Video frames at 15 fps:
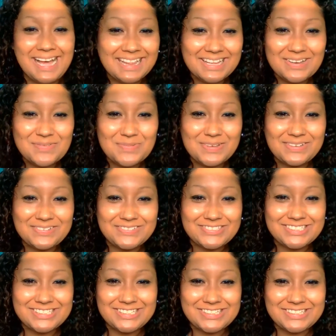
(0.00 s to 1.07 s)
Hello,
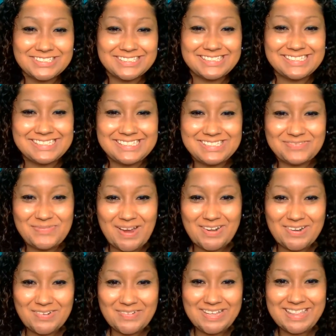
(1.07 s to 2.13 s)
beautiful souls. This is
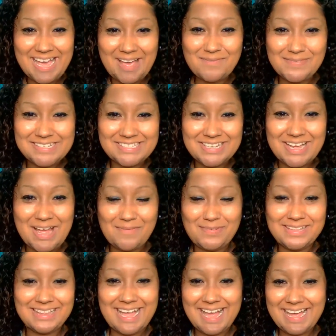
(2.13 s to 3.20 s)
Myra with Happy Soul,
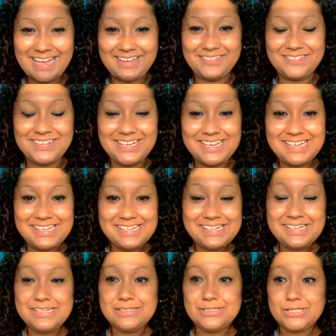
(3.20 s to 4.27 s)
Happy Life.
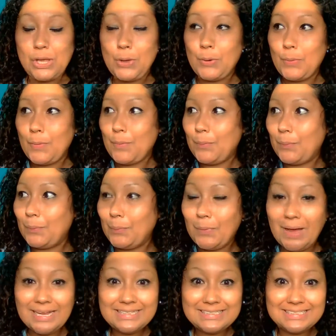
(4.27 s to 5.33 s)
So,
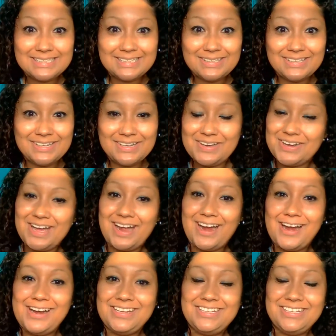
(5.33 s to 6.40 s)
what
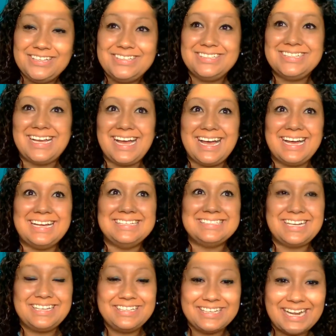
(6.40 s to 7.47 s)
are you guys?
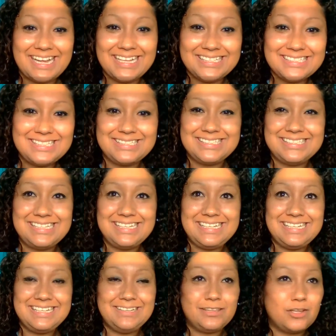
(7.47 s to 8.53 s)
Are you guys
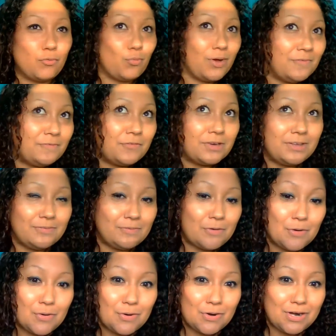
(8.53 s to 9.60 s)
seeing the
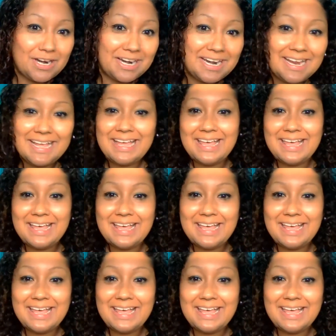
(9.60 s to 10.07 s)
144,